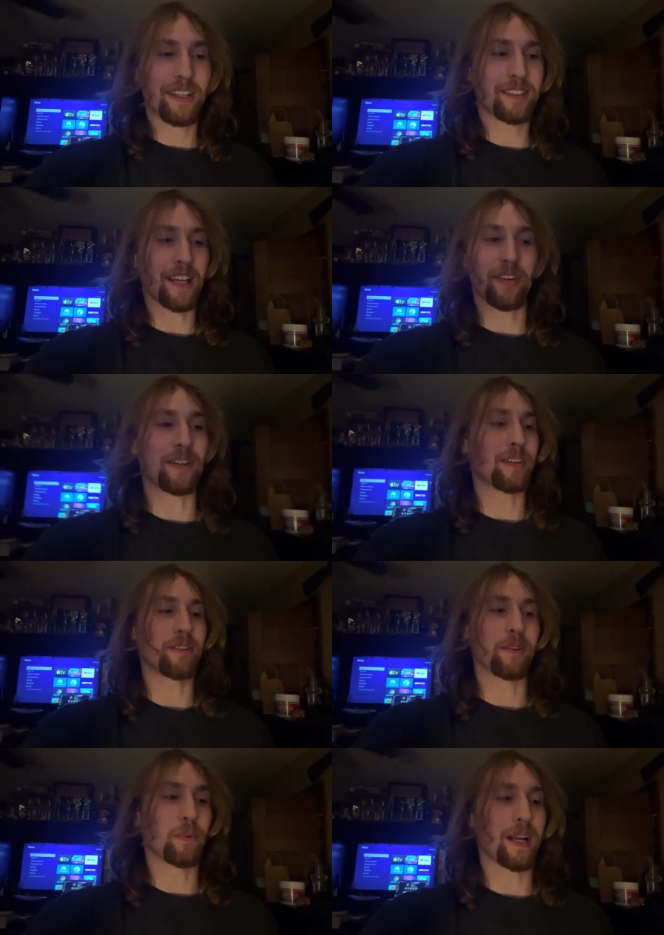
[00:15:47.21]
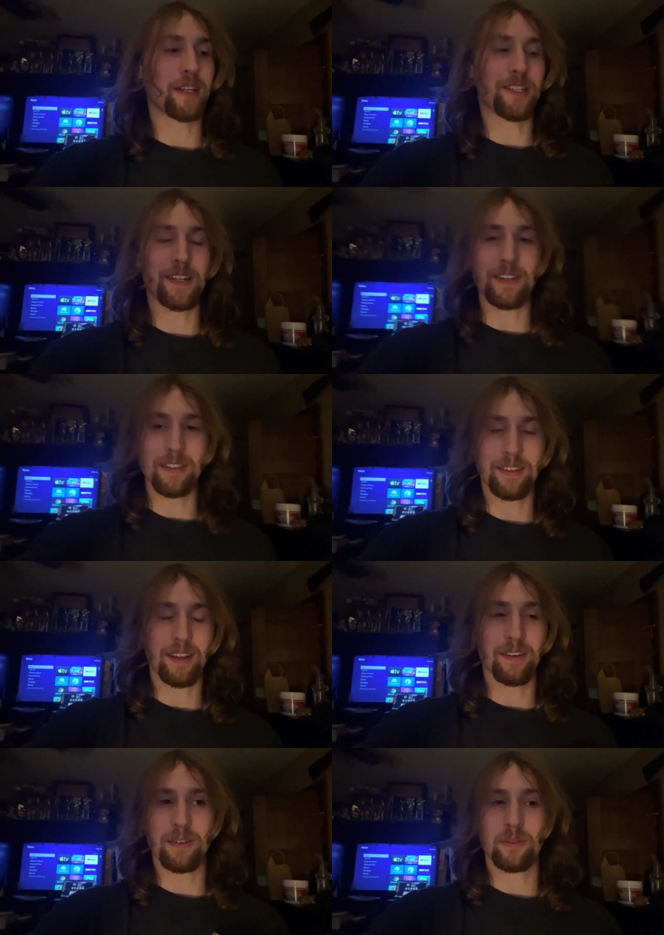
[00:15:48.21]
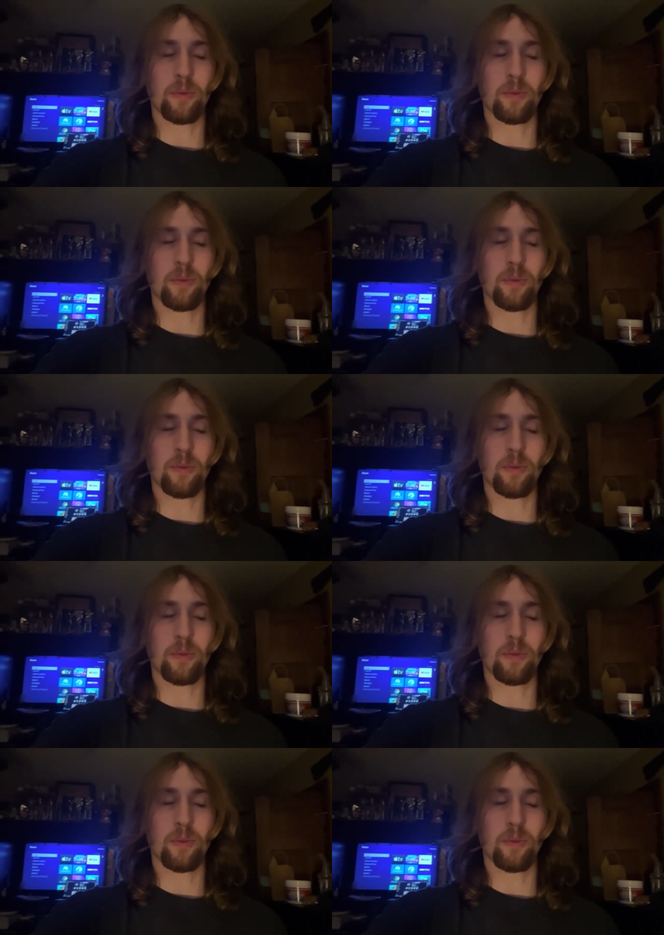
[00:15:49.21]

Steak turned out good. We had cheese, uh,